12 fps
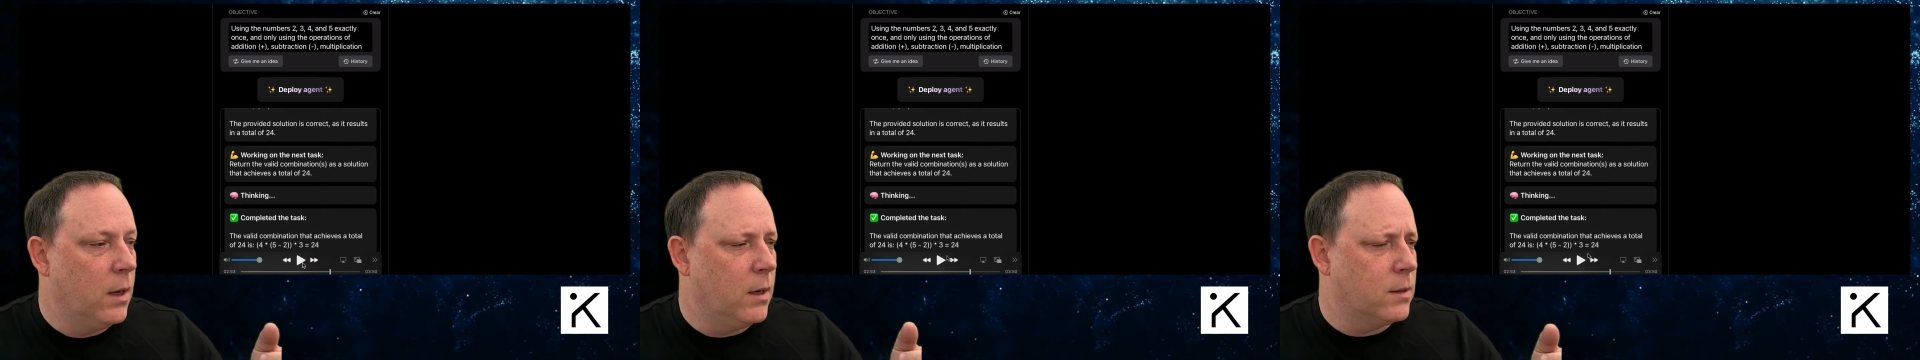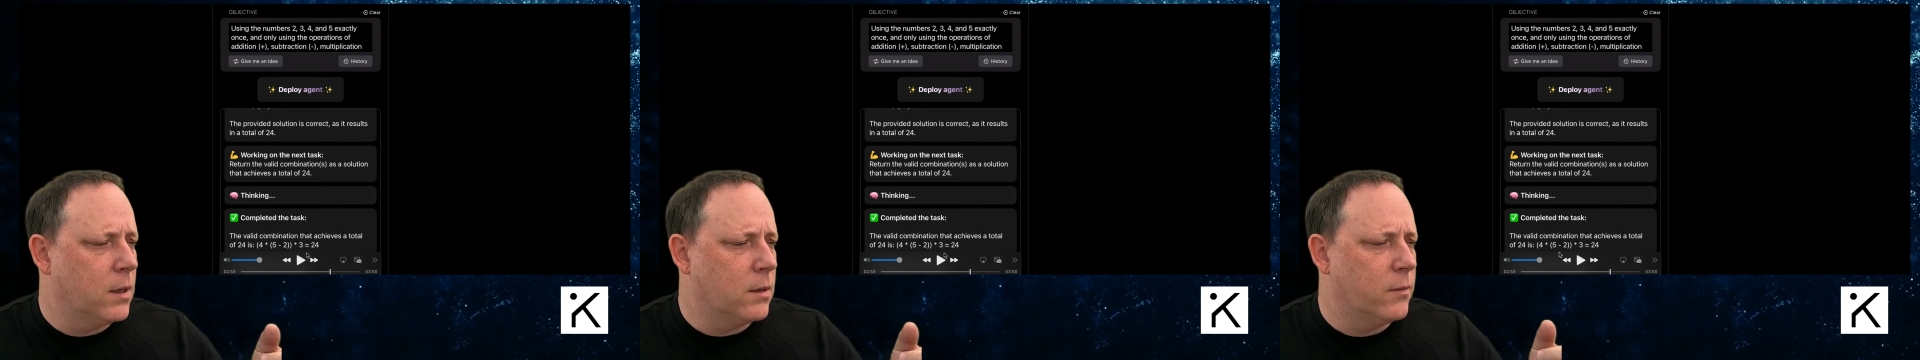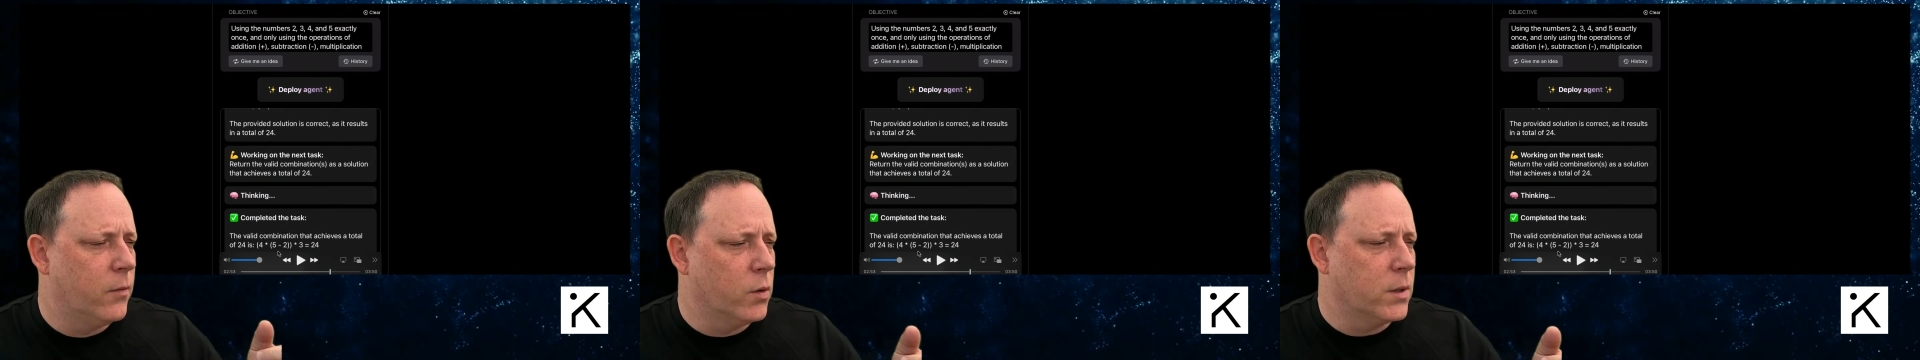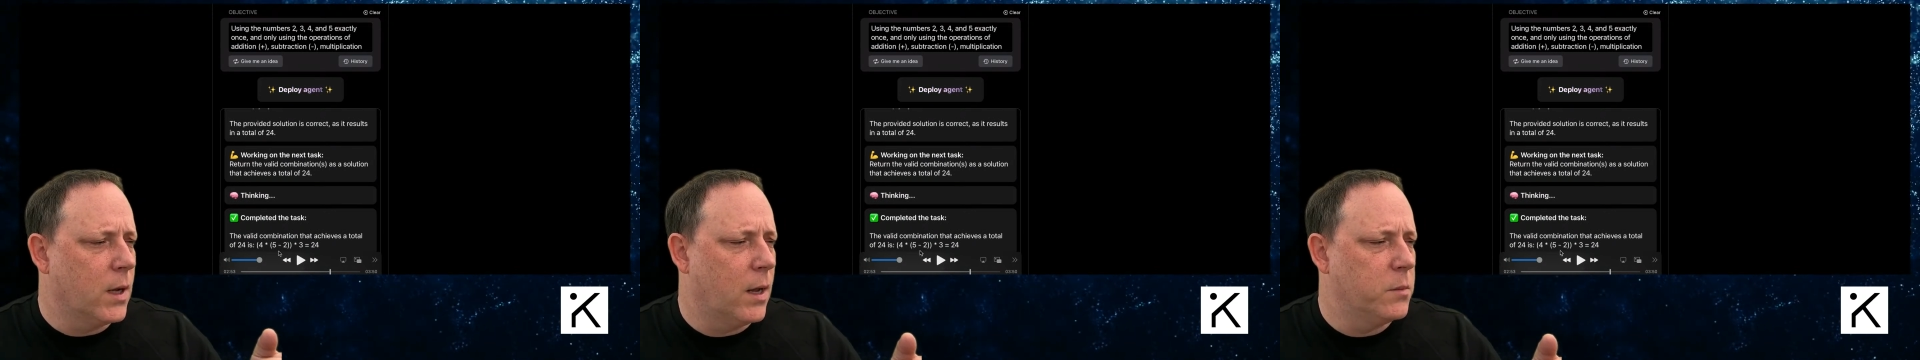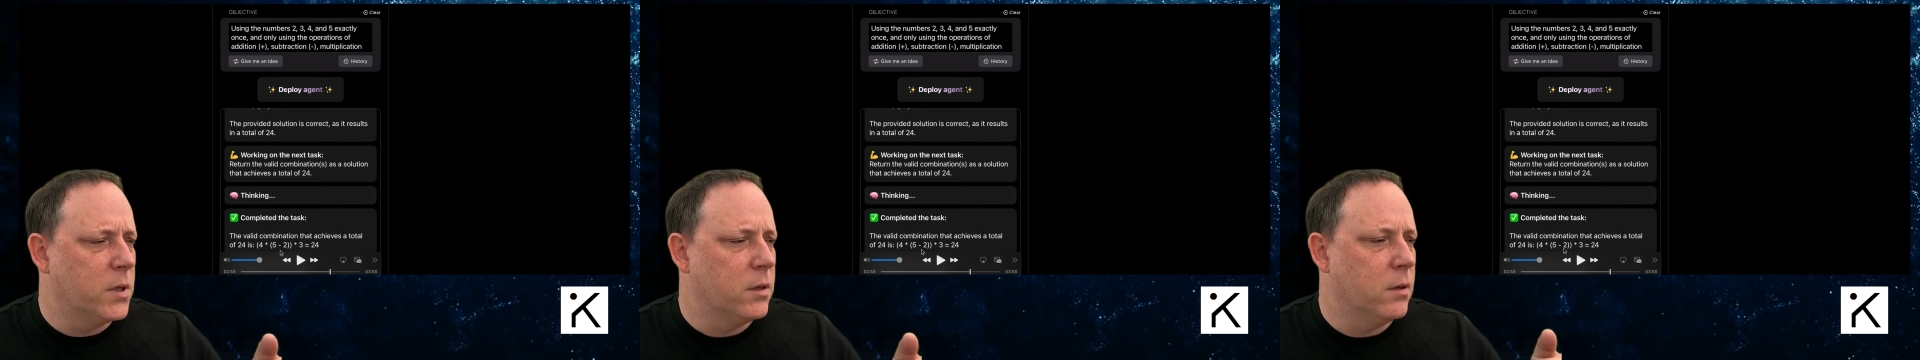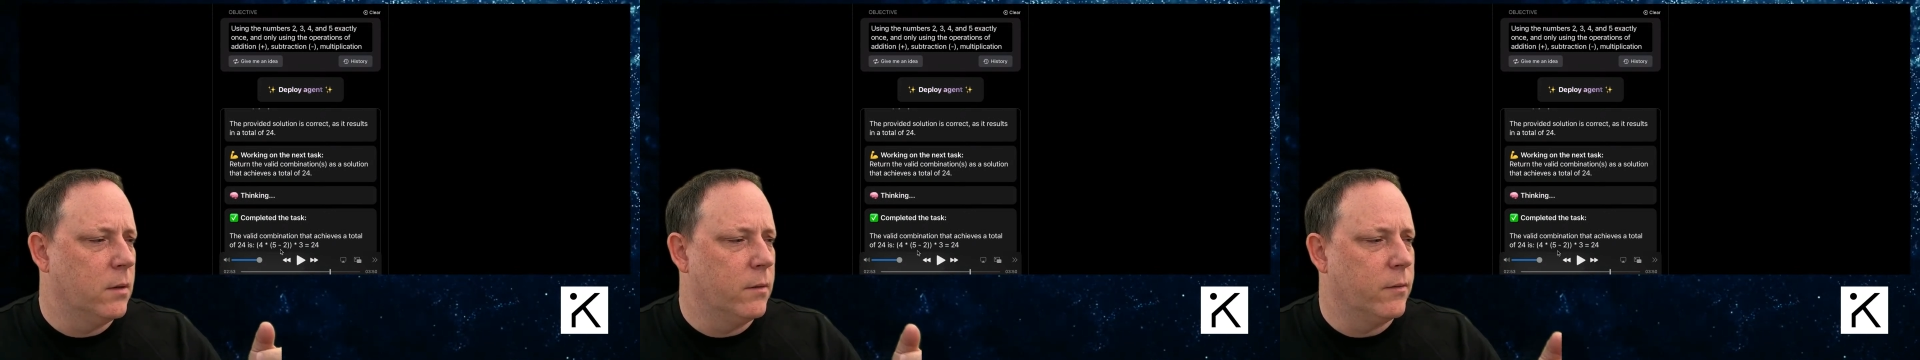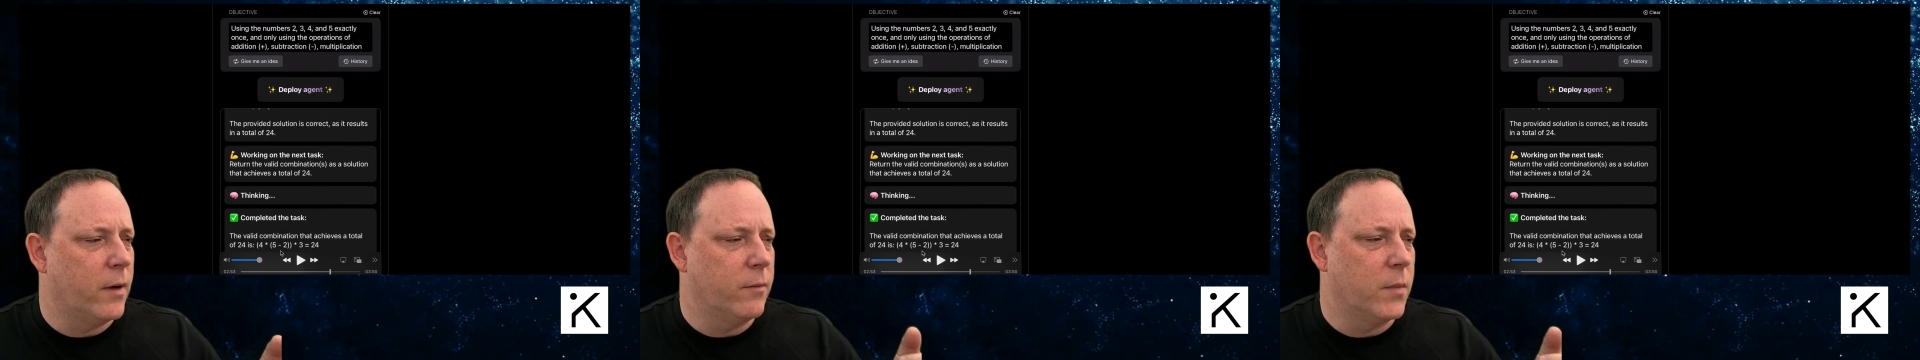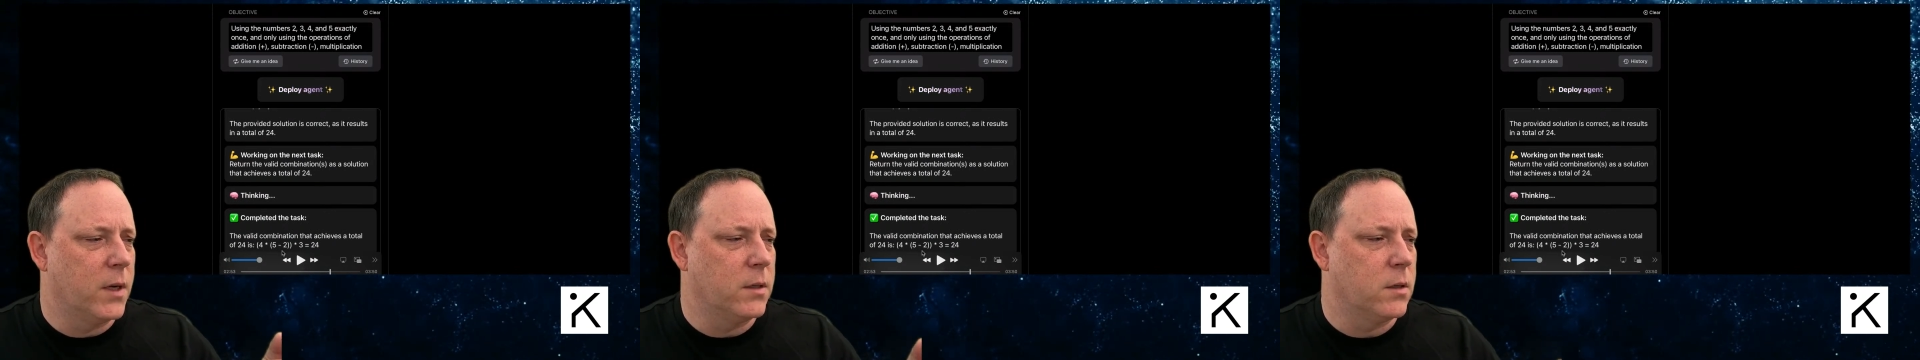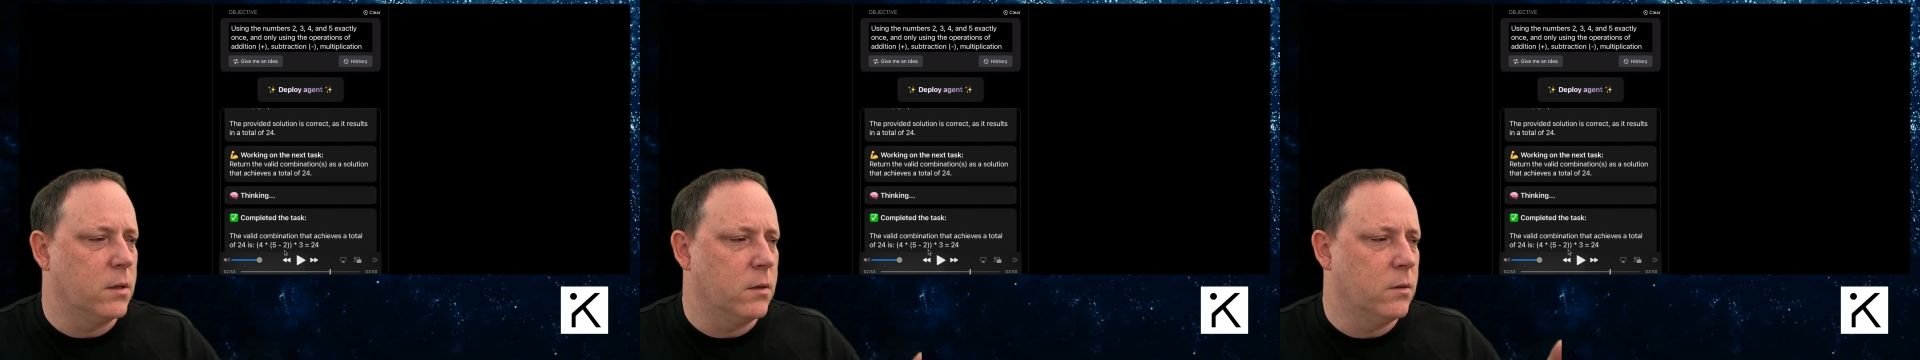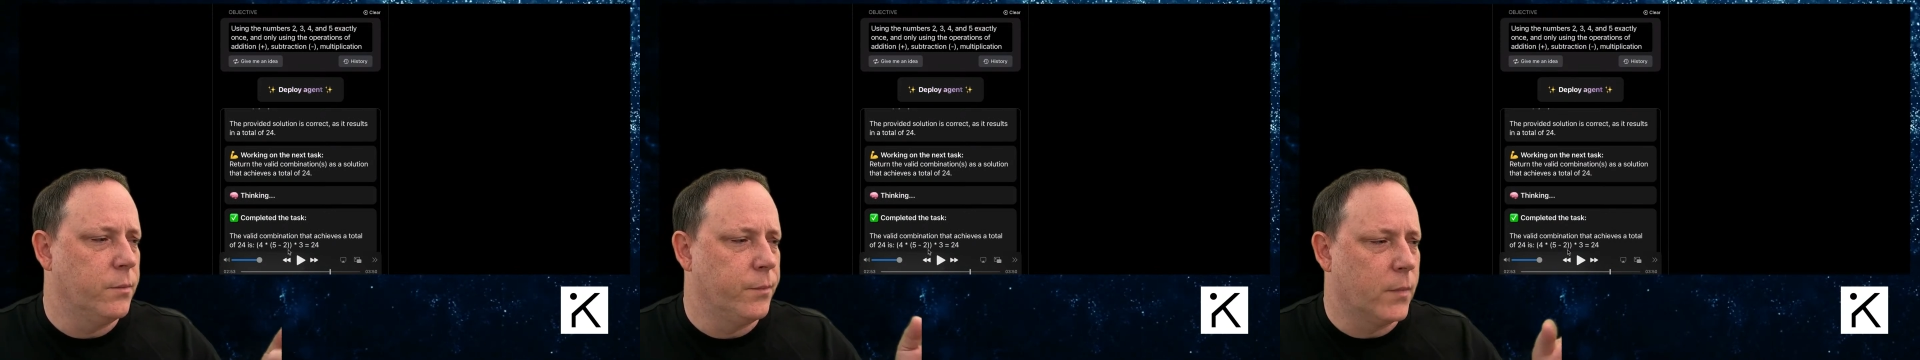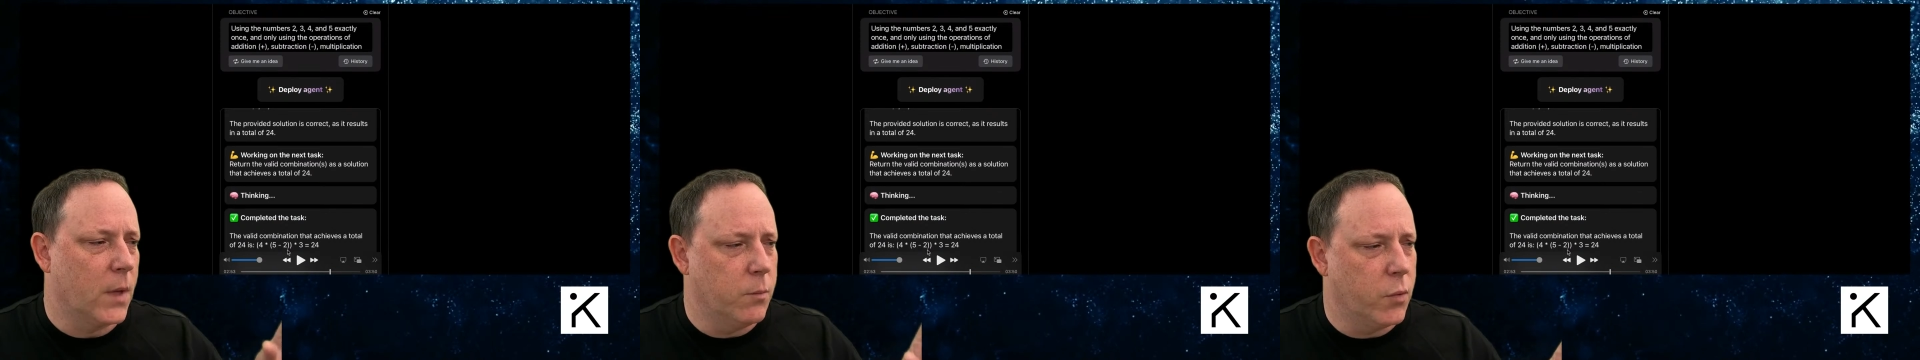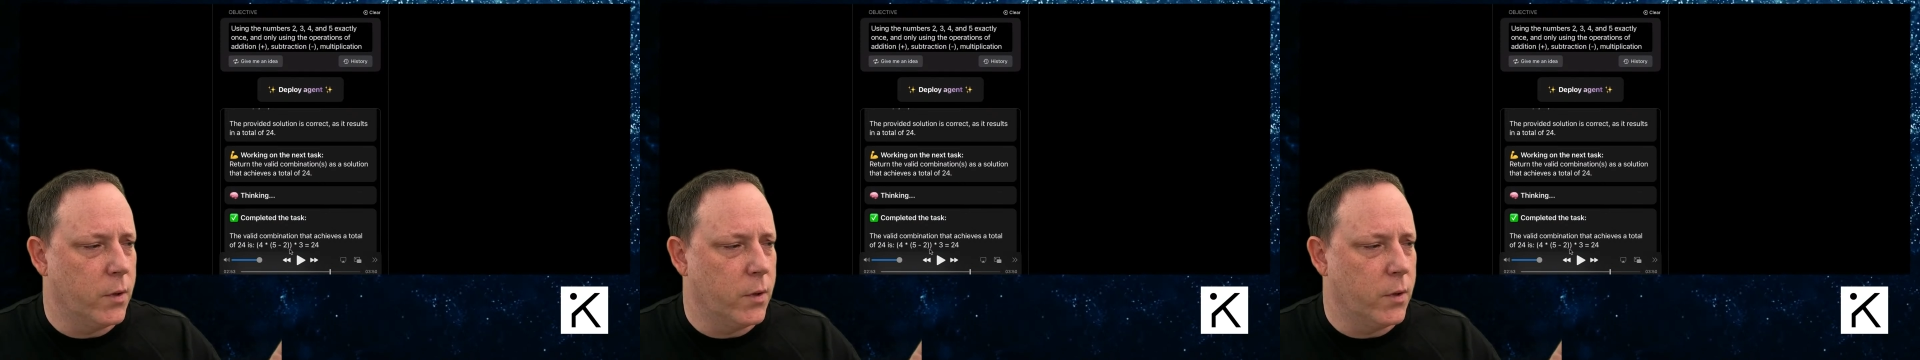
and it says 4 times 5 minus 2 in